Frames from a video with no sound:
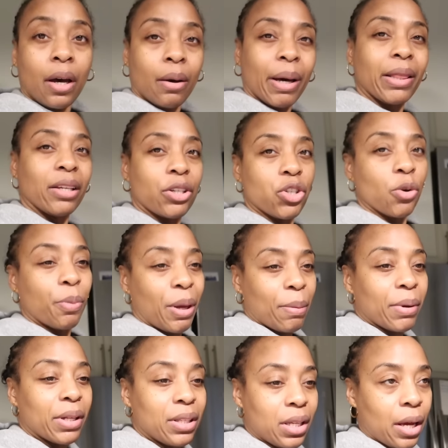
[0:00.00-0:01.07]
uh, I think she'll be
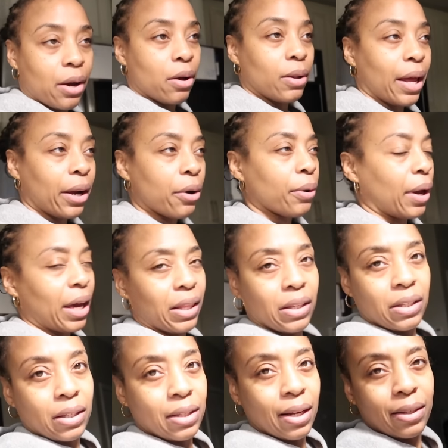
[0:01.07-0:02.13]
able to tell like, okay,
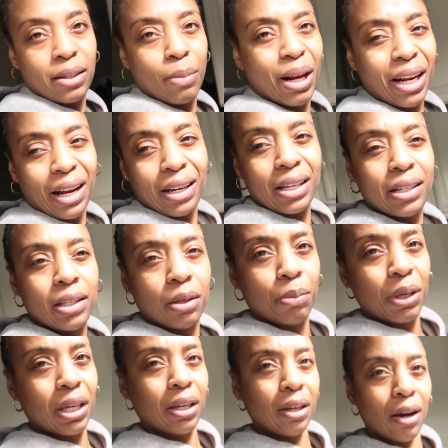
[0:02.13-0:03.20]
this is not somebody I need to
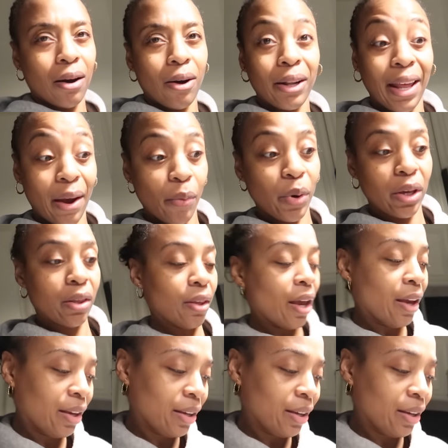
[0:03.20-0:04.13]
be on that with.